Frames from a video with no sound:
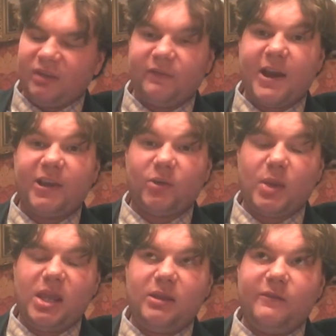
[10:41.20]
It's very
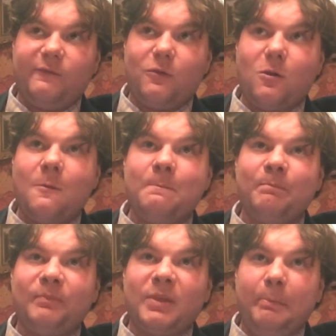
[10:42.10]
sweet in the fore,
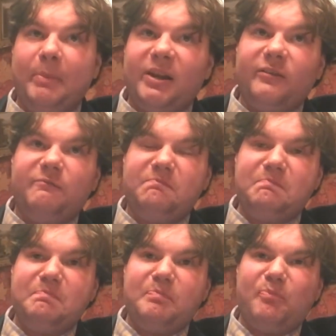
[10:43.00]
bit of
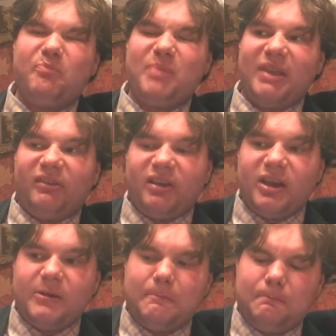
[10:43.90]

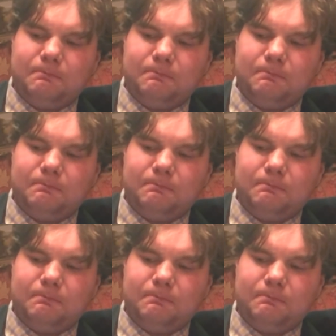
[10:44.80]
bitter